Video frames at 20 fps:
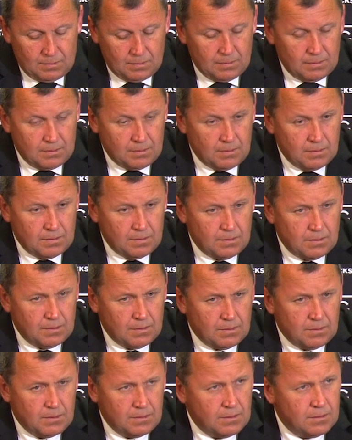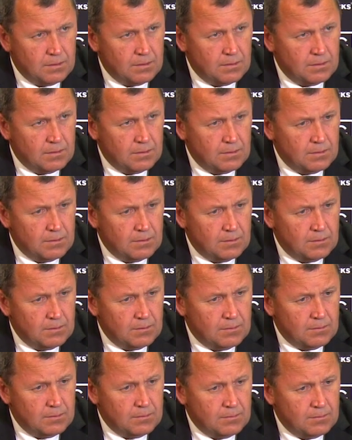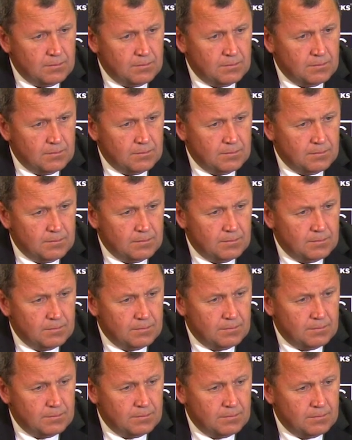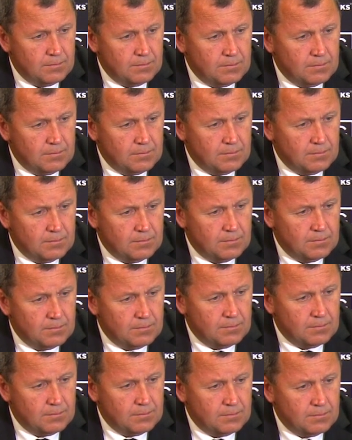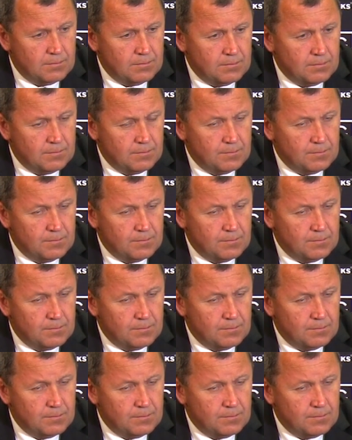[no speech]